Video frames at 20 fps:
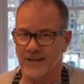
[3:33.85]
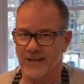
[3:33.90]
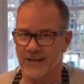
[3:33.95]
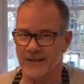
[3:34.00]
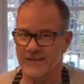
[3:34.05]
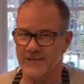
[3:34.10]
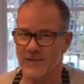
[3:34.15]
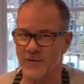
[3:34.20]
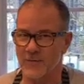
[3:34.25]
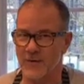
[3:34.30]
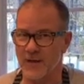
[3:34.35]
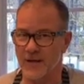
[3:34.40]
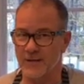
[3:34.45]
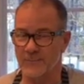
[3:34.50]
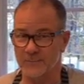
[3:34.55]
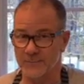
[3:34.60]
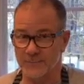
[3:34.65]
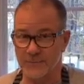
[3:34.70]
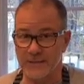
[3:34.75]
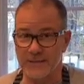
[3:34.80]
So
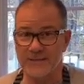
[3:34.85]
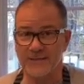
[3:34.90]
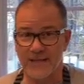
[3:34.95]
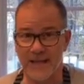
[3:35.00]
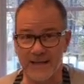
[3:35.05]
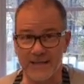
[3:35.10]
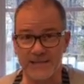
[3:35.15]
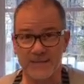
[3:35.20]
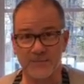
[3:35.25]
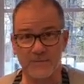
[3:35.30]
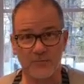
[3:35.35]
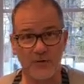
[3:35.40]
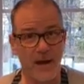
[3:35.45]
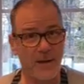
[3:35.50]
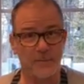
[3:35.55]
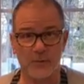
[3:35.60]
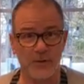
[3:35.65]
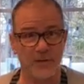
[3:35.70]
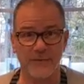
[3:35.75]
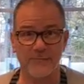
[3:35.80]
please like,
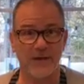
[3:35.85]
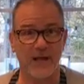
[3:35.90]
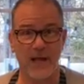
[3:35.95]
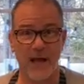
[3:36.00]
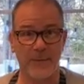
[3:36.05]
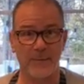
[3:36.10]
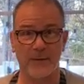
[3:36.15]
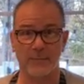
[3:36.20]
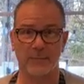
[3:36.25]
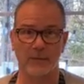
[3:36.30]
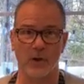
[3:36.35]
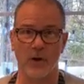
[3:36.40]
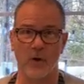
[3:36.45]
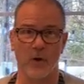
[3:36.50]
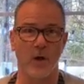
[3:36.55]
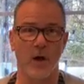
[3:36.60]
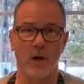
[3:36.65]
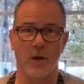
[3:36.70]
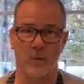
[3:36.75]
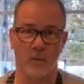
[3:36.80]
subscribe. You can even comment
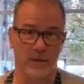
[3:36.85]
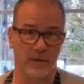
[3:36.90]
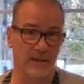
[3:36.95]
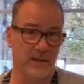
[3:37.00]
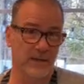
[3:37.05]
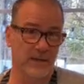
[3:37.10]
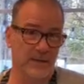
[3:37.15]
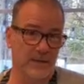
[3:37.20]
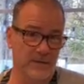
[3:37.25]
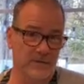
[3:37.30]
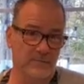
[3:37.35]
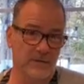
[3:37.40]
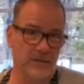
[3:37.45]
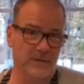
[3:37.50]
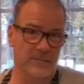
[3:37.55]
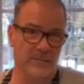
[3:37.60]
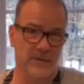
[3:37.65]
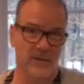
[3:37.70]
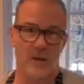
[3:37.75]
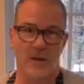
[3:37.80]
below. What do you think of this
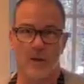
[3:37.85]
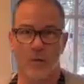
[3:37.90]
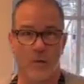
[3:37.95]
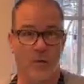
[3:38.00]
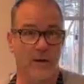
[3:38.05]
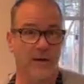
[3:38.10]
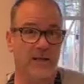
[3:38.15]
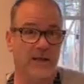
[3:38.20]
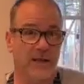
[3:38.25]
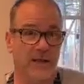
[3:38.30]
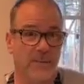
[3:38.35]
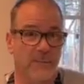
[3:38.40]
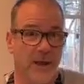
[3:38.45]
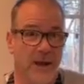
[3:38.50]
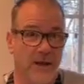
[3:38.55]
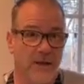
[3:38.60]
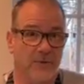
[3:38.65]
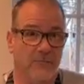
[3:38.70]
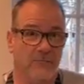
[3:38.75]
recipe? What do you think of my other